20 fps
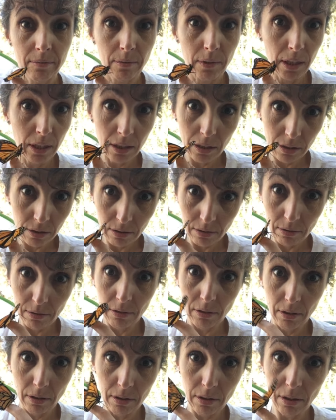And it's
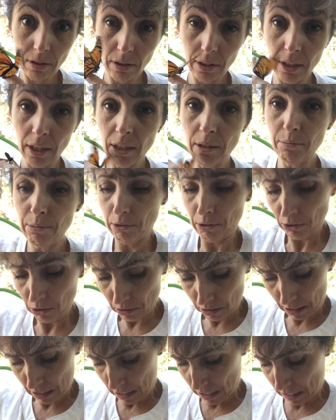okay
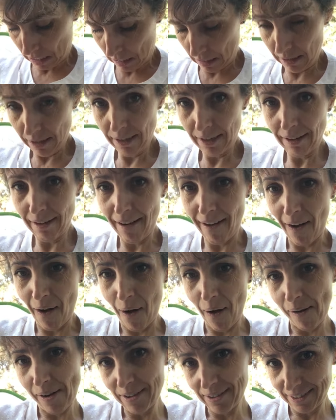because,
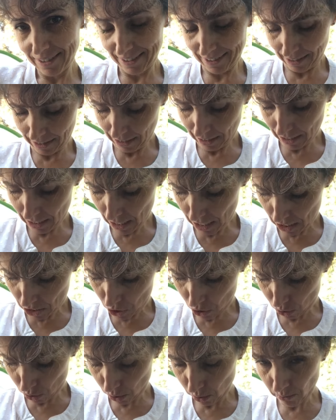oh, that's
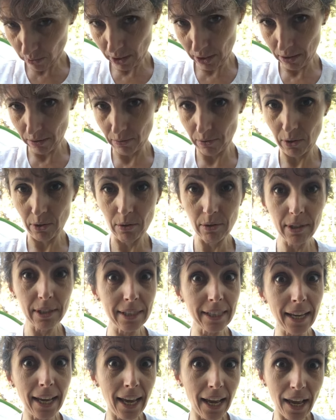so sweet of you.
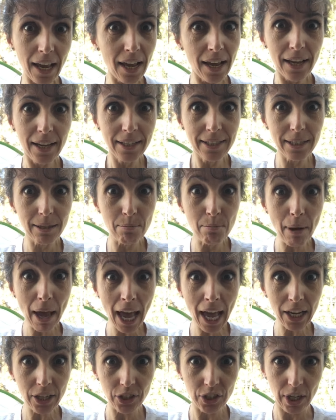See, it's
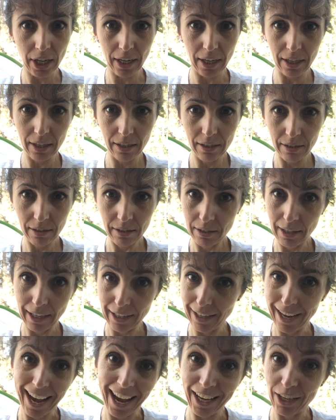magic.
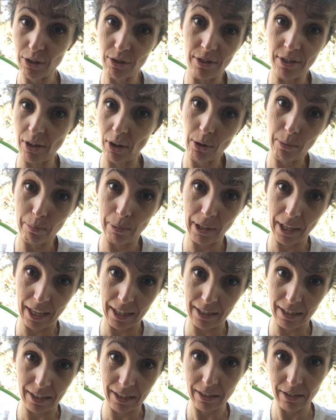Like, I could not
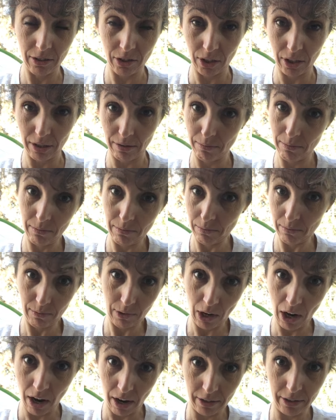plan this, just
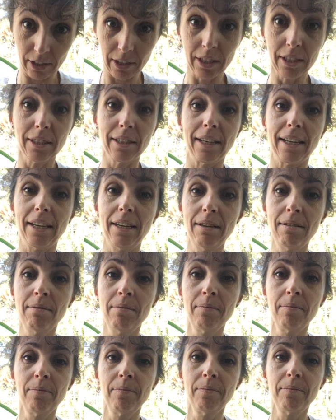honestly.
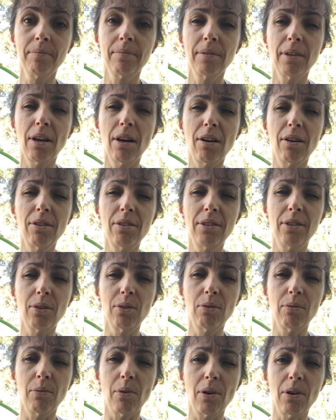Oh,
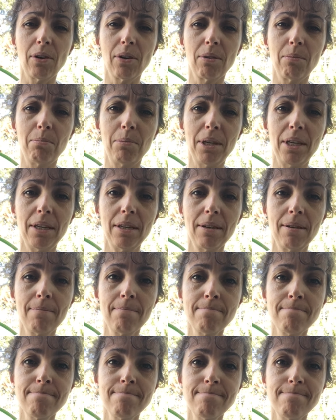don't walk on me.
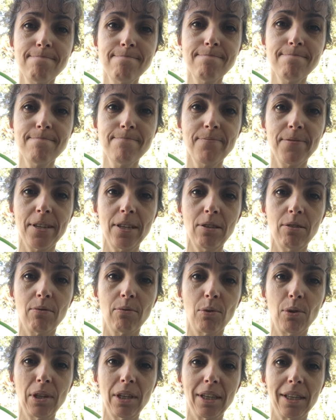It's
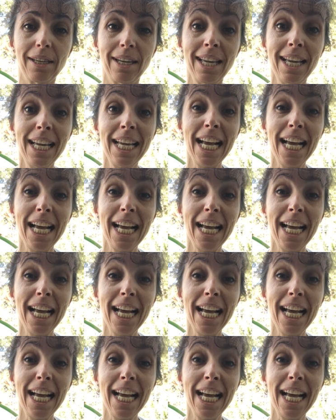walking.